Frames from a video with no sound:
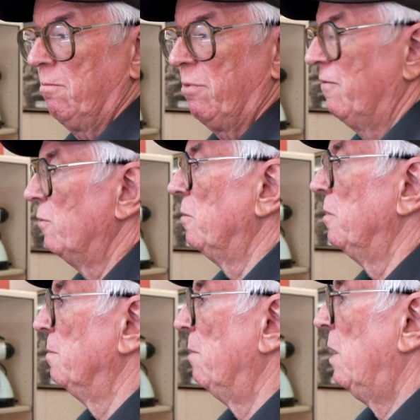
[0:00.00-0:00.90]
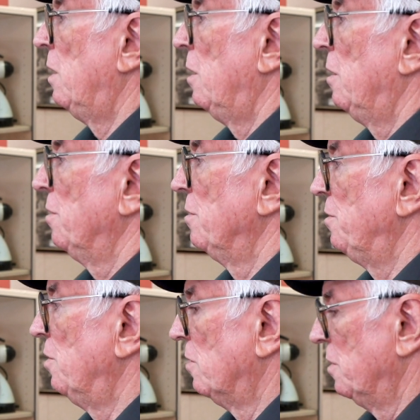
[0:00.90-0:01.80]
before the
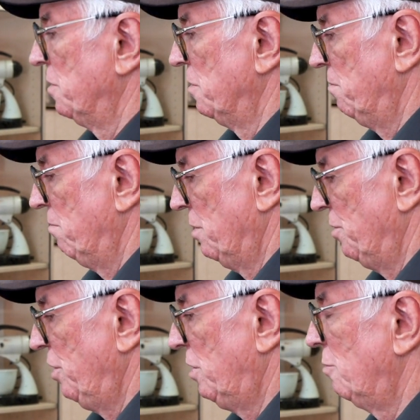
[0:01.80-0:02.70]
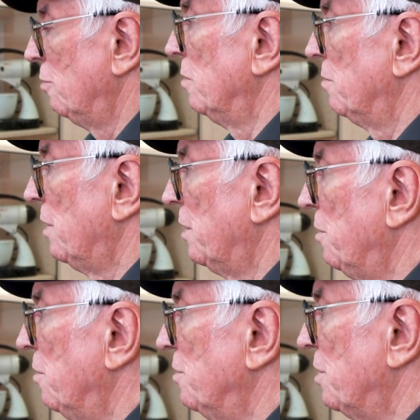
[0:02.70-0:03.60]
dies and jigs were taken
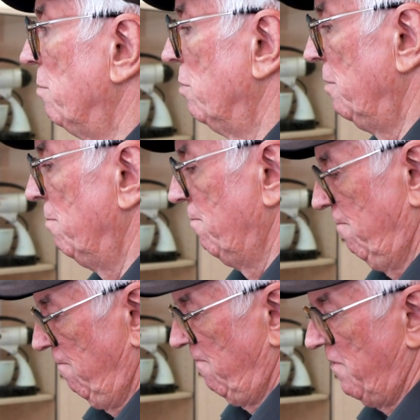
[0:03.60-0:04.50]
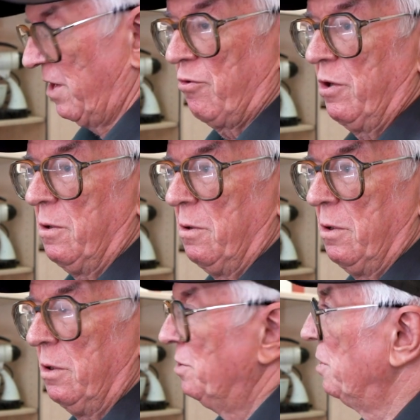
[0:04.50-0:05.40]
to the Sunbeam factory
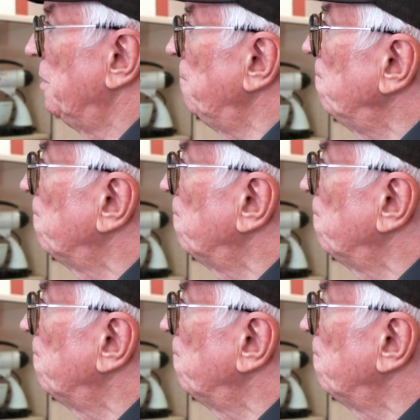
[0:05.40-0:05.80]
in Sydney.